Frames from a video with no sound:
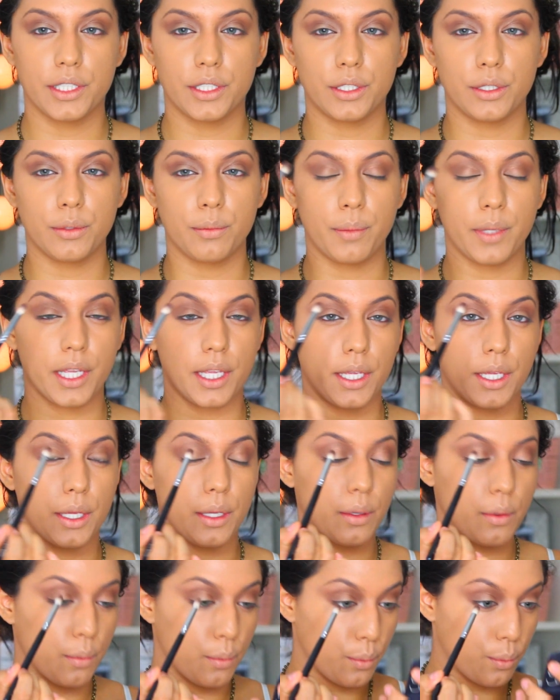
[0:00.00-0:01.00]
to
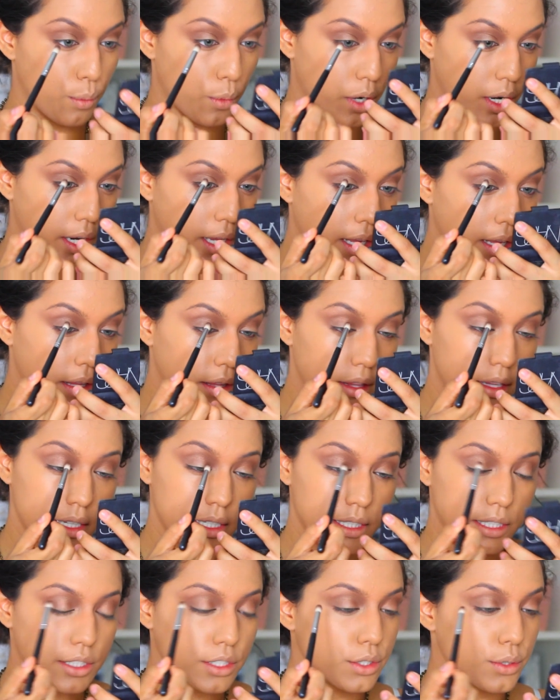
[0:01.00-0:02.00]
be working
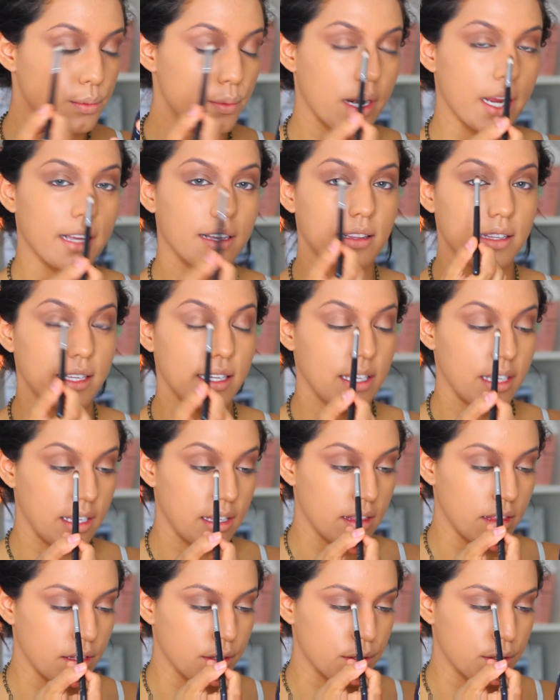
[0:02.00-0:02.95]
this directly in the